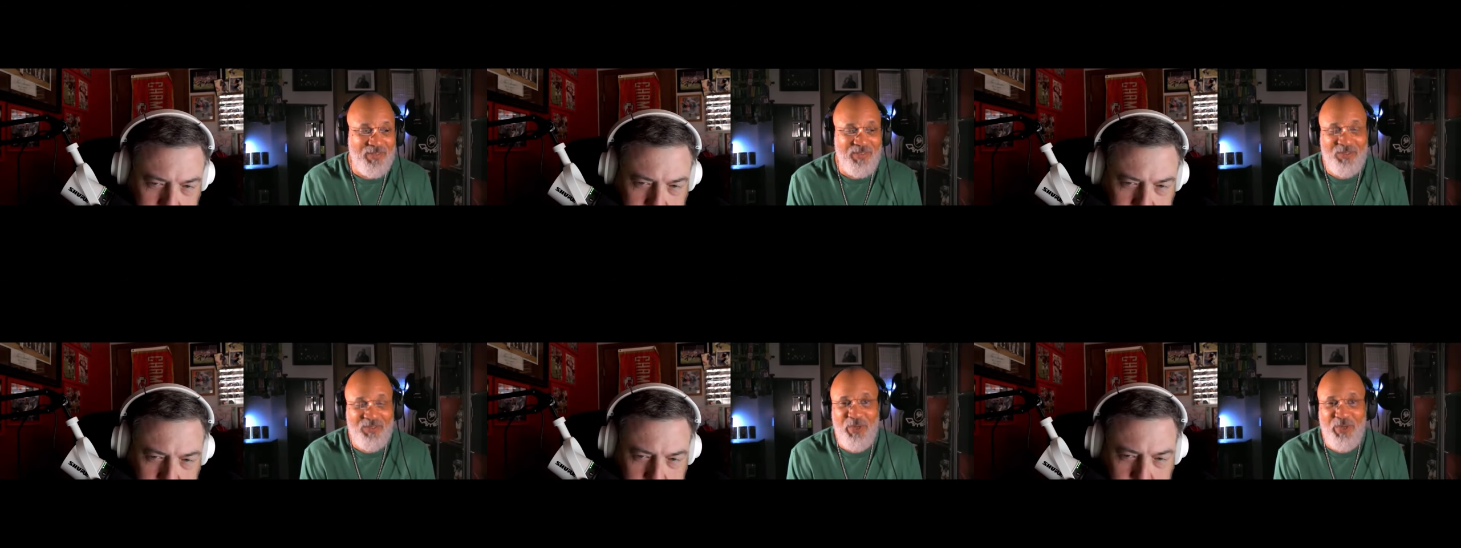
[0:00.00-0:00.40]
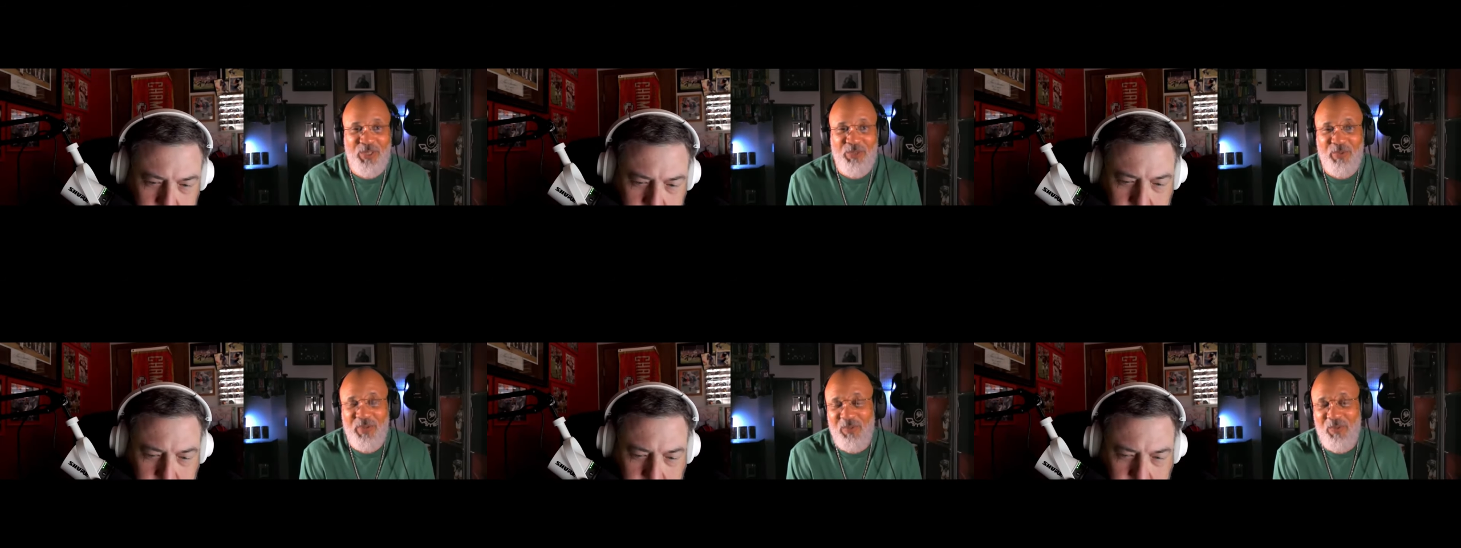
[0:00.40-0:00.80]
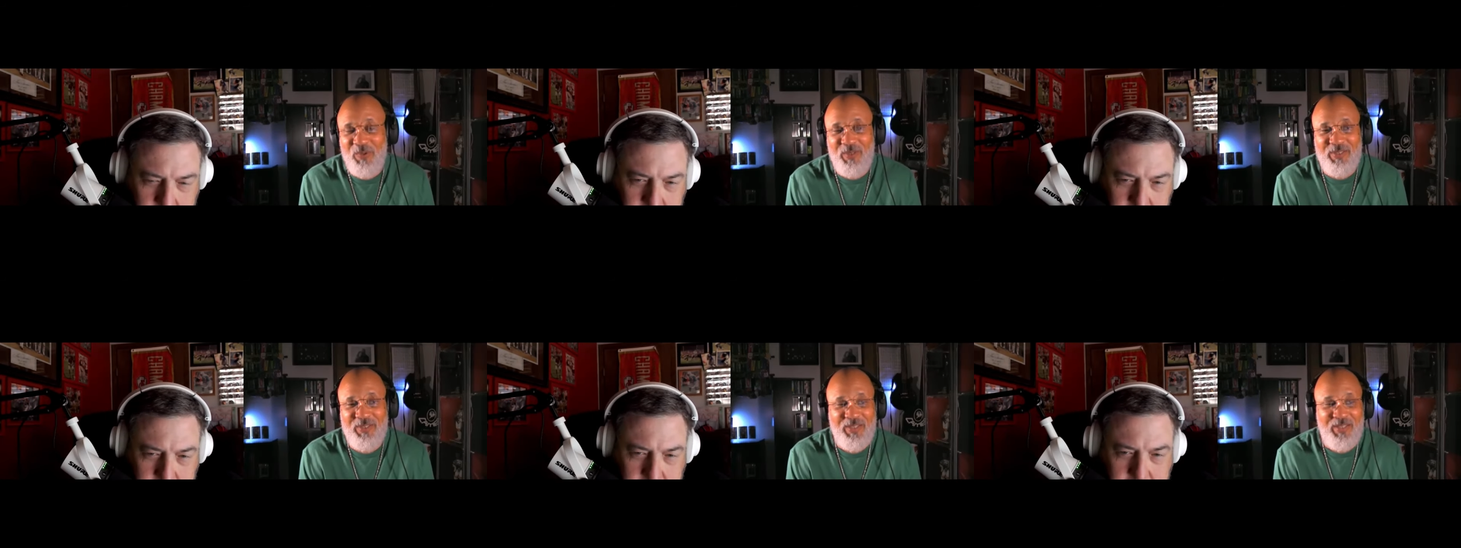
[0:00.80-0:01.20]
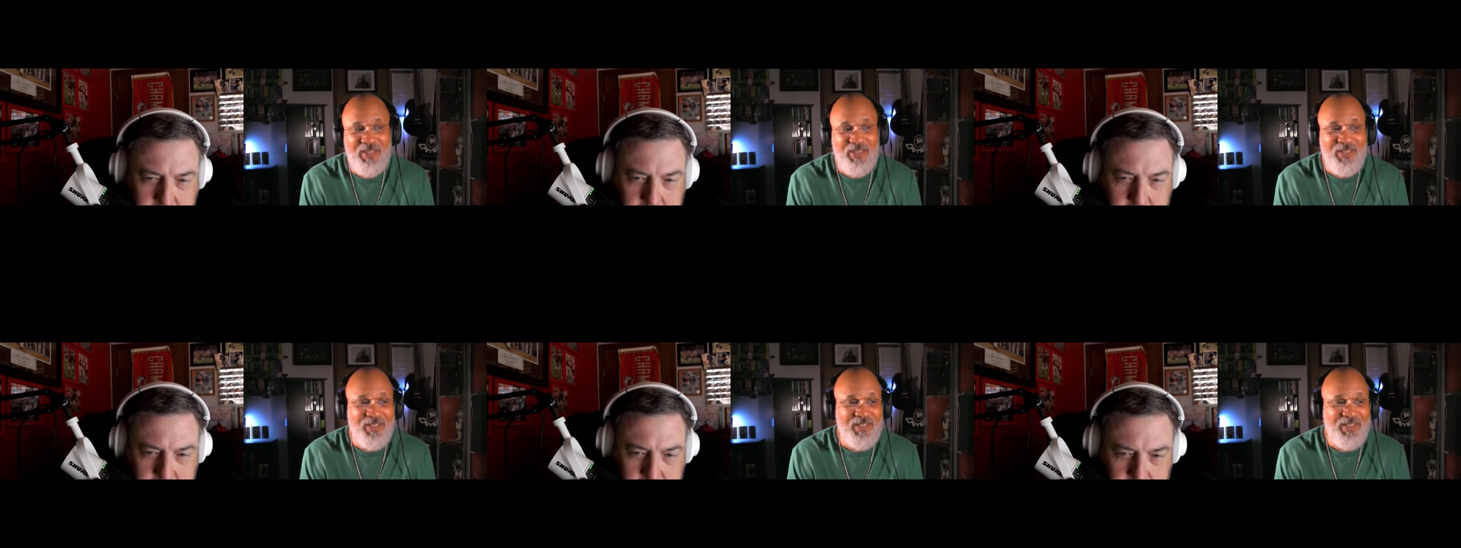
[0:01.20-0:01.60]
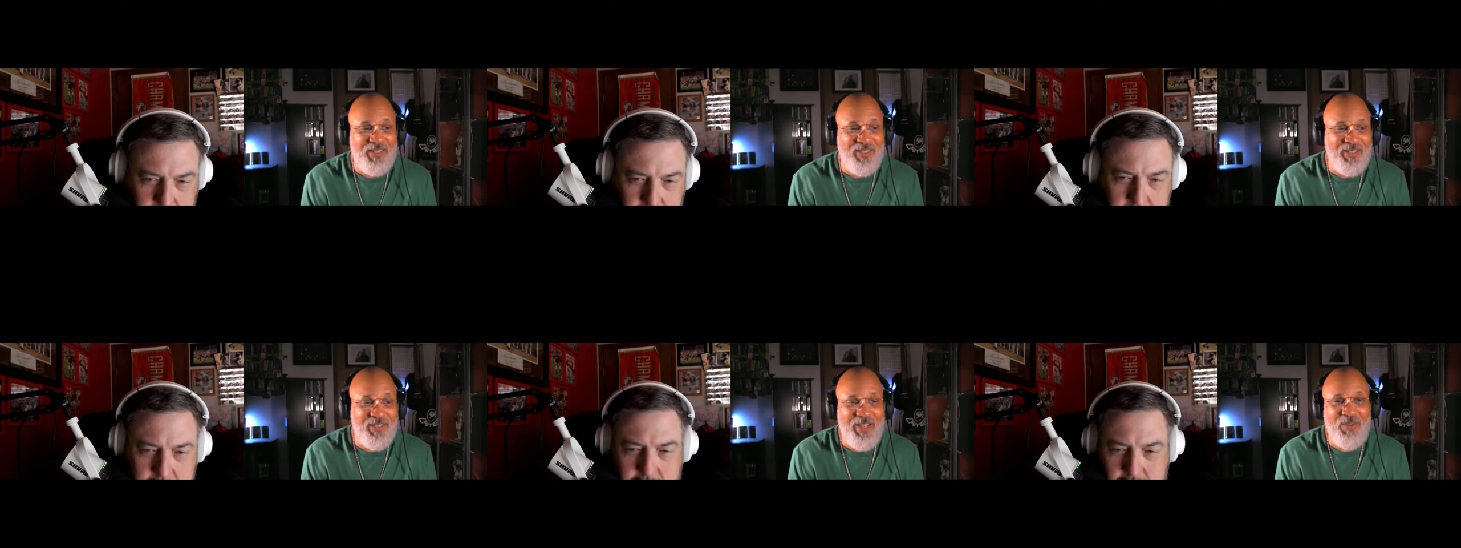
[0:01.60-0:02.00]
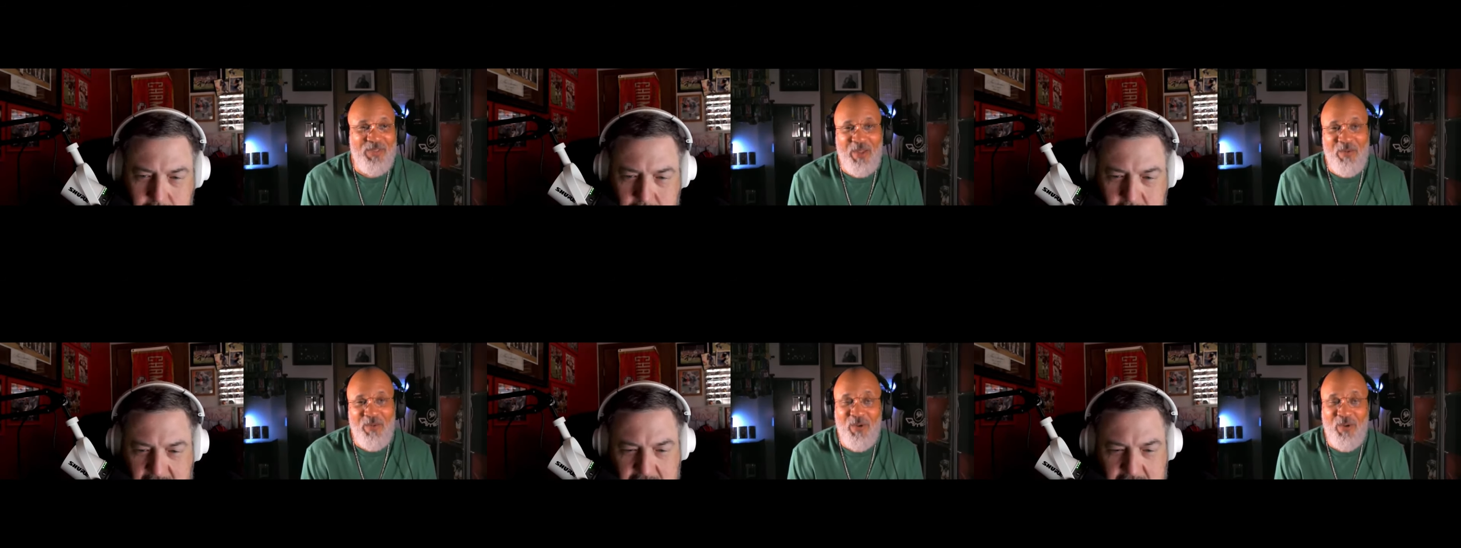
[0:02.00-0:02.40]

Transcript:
Speaker 1: 2021. They they run